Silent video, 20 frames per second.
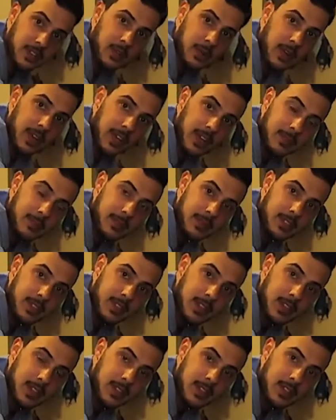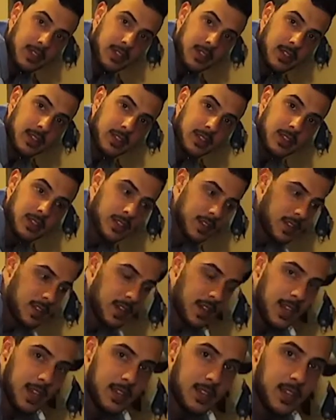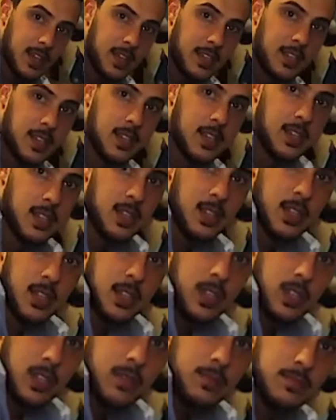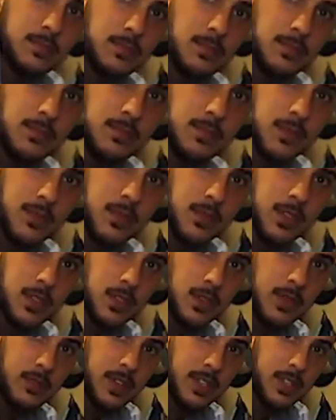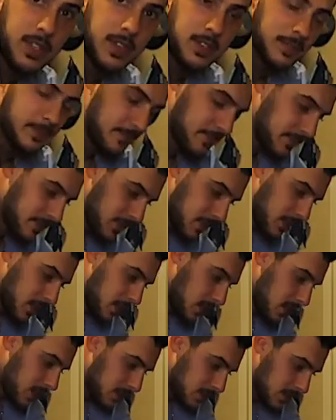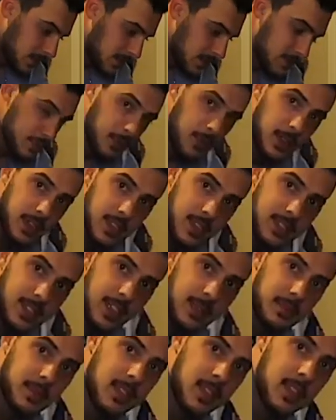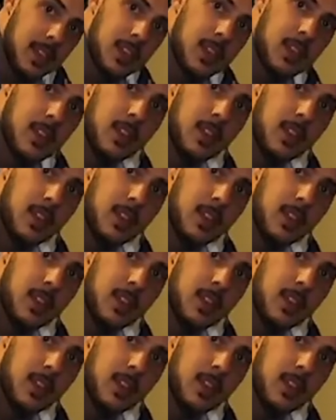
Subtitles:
way up to here, and then you're going right there. So at this point, same thing.